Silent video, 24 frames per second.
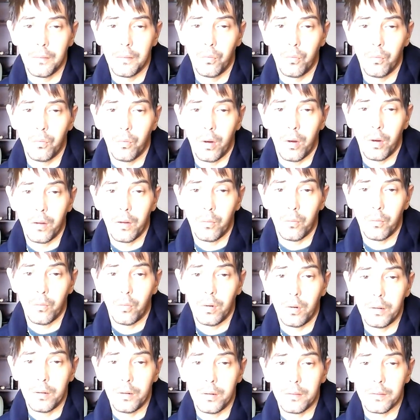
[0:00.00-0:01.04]
what
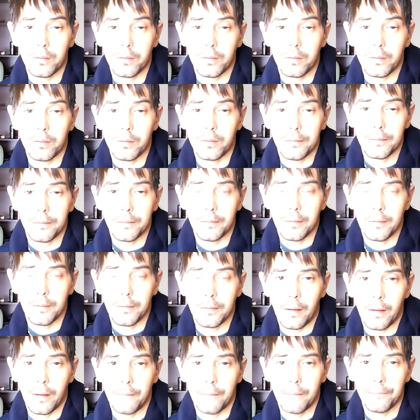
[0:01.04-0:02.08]

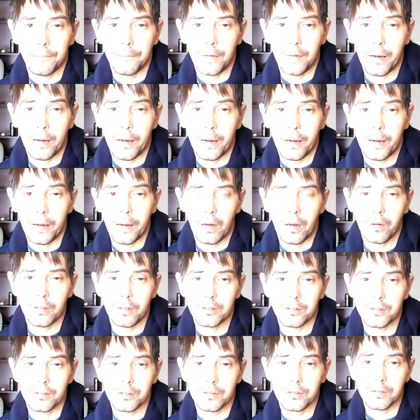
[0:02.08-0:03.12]
I'm finding out
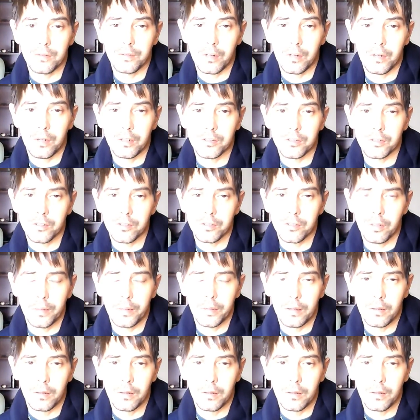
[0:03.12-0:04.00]
is very disturbing.